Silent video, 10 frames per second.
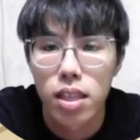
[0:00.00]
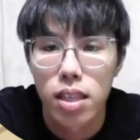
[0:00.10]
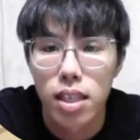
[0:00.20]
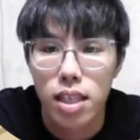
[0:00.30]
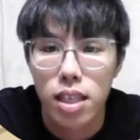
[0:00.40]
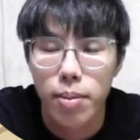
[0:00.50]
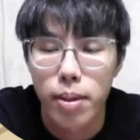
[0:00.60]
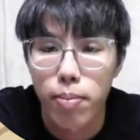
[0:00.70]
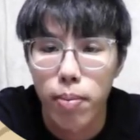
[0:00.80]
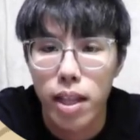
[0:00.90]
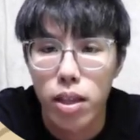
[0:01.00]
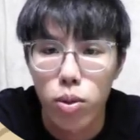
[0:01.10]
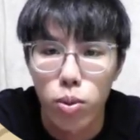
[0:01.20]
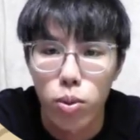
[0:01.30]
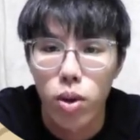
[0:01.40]
this assignment plan
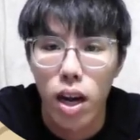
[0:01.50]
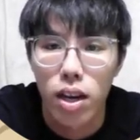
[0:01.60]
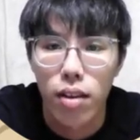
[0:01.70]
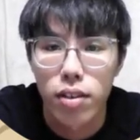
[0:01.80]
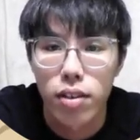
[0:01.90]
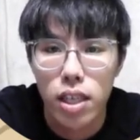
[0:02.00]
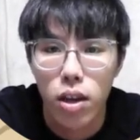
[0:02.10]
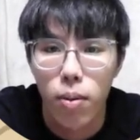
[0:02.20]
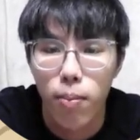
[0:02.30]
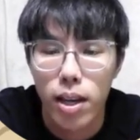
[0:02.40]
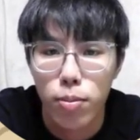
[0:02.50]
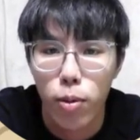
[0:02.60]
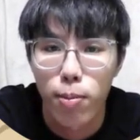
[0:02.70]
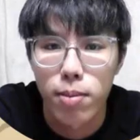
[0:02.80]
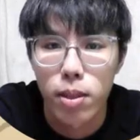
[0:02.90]
to unravel complex
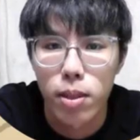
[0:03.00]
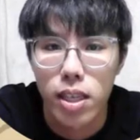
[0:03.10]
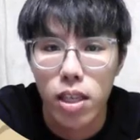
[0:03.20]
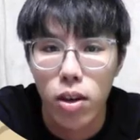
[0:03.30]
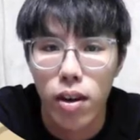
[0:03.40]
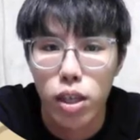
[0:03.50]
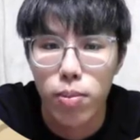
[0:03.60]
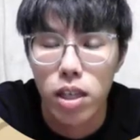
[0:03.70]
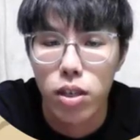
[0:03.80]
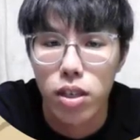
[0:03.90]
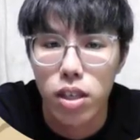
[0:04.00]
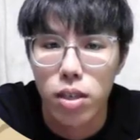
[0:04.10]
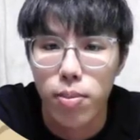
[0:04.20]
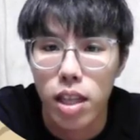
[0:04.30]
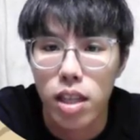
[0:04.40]
problems using knowledge-based research
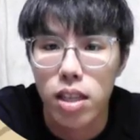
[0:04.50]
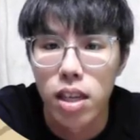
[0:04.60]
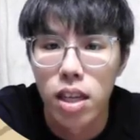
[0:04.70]
method,